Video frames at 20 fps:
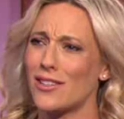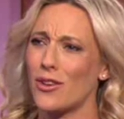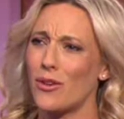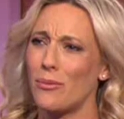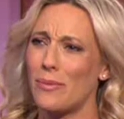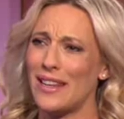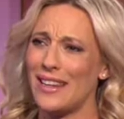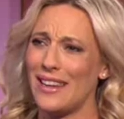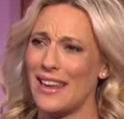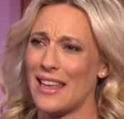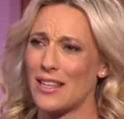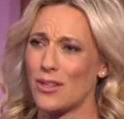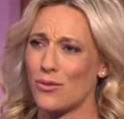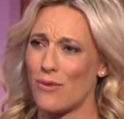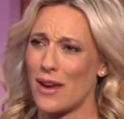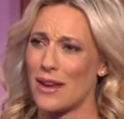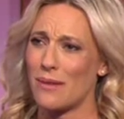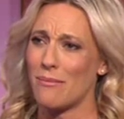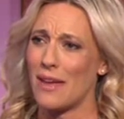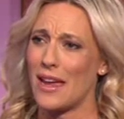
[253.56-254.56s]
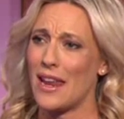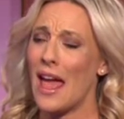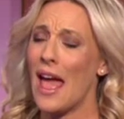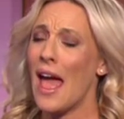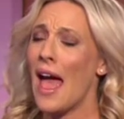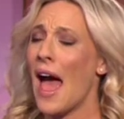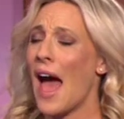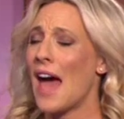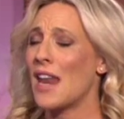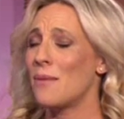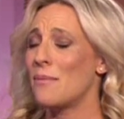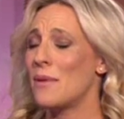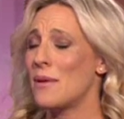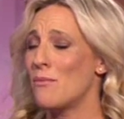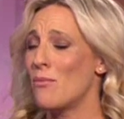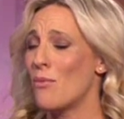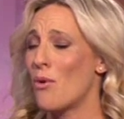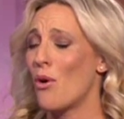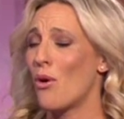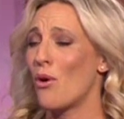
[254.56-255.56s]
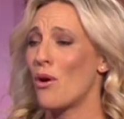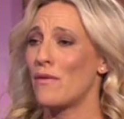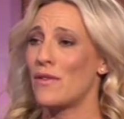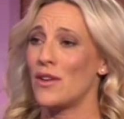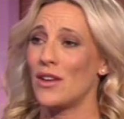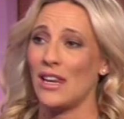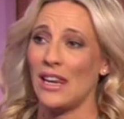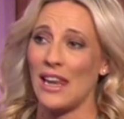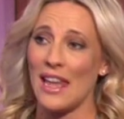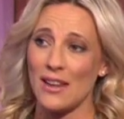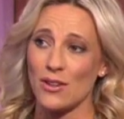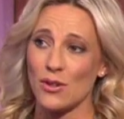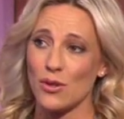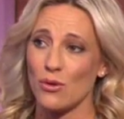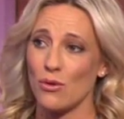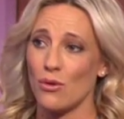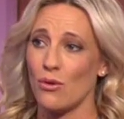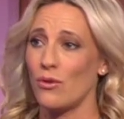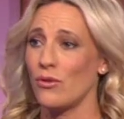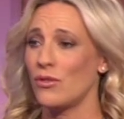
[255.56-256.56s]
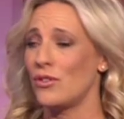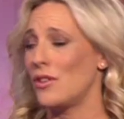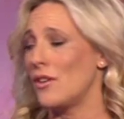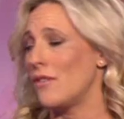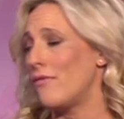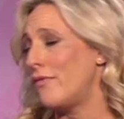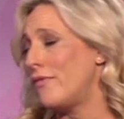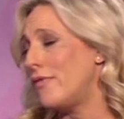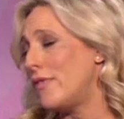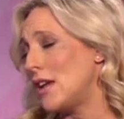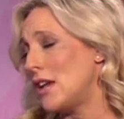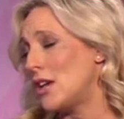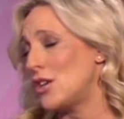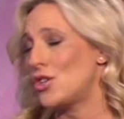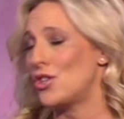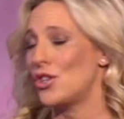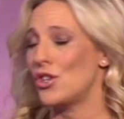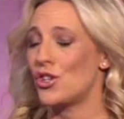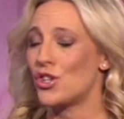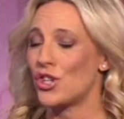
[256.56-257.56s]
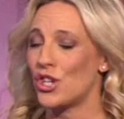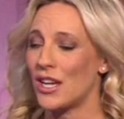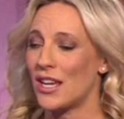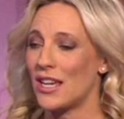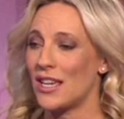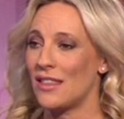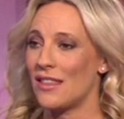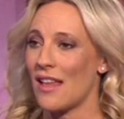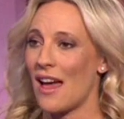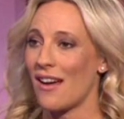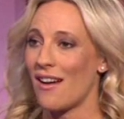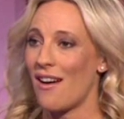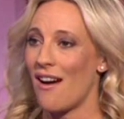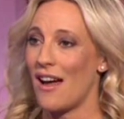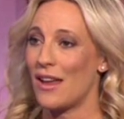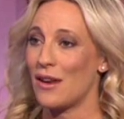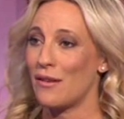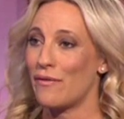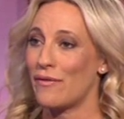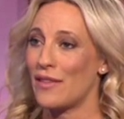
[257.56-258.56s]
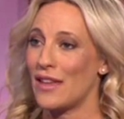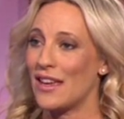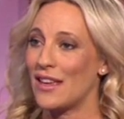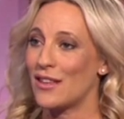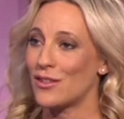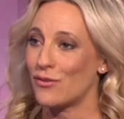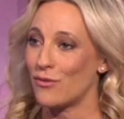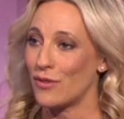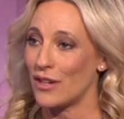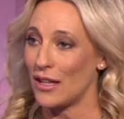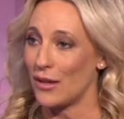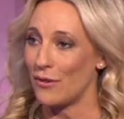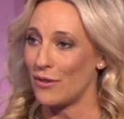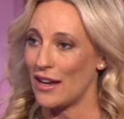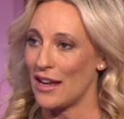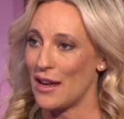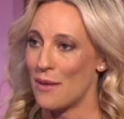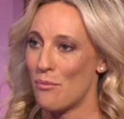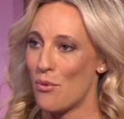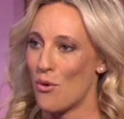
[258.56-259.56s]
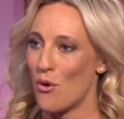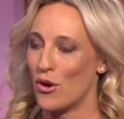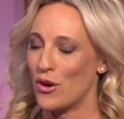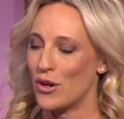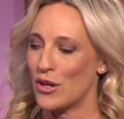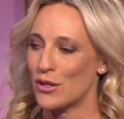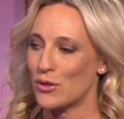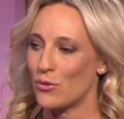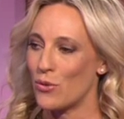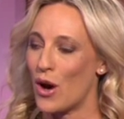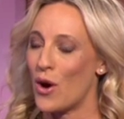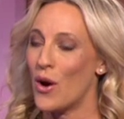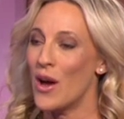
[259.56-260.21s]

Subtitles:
so a bit less red meat and a bit more of your lentils, your fish, your chicken, that kind of thing is really, really important as well.